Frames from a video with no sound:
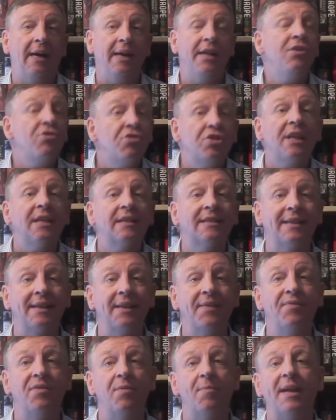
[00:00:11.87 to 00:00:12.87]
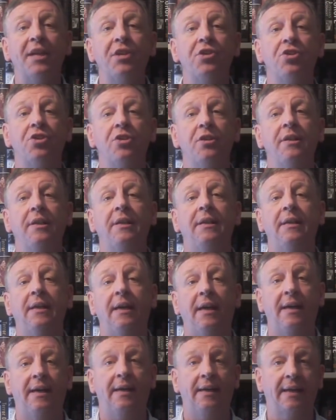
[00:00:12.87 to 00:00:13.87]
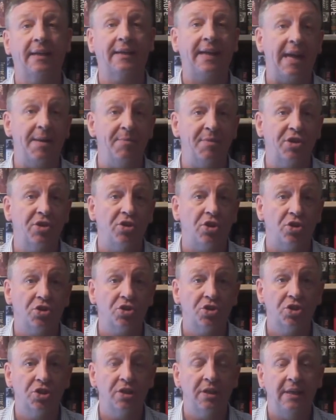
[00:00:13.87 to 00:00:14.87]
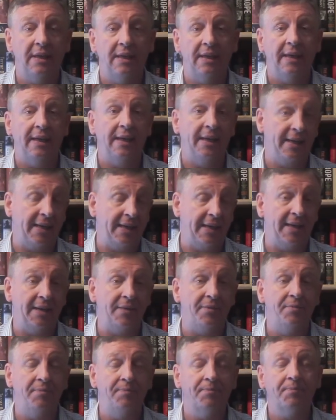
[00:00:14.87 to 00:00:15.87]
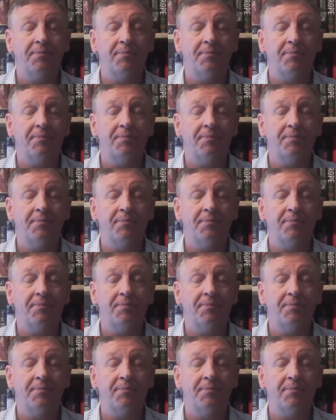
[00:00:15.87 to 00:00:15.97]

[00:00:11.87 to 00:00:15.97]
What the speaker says: interesting information I came across a